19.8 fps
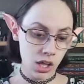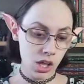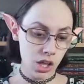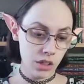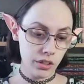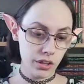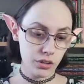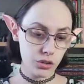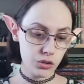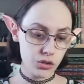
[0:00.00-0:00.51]

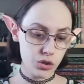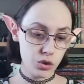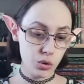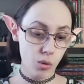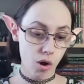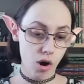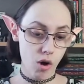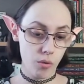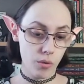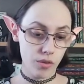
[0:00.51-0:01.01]
The other two
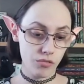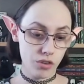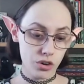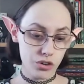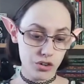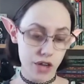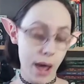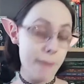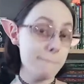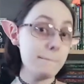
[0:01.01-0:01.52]
are reversed
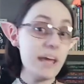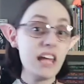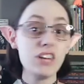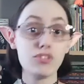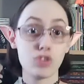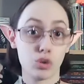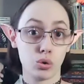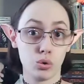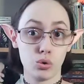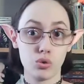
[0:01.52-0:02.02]
and
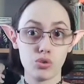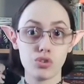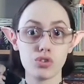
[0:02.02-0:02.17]
pentacles.